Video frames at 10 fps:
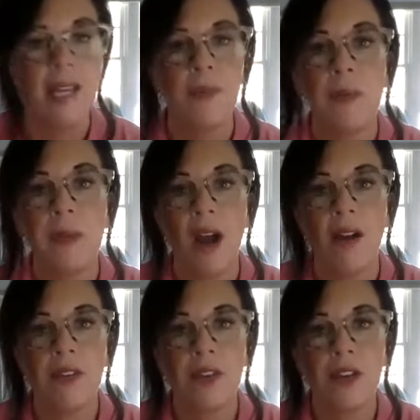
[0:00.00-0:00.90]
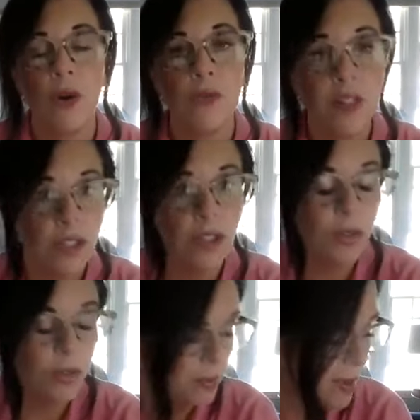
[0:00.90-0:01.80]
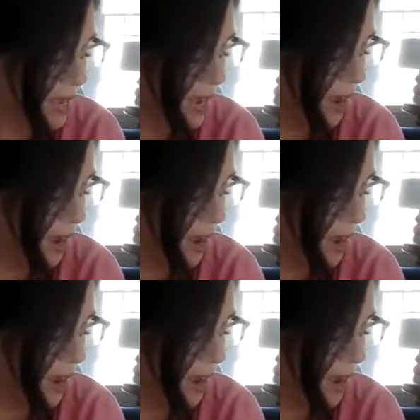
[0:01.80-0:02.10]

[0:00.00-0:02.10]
It will be offered over Zoom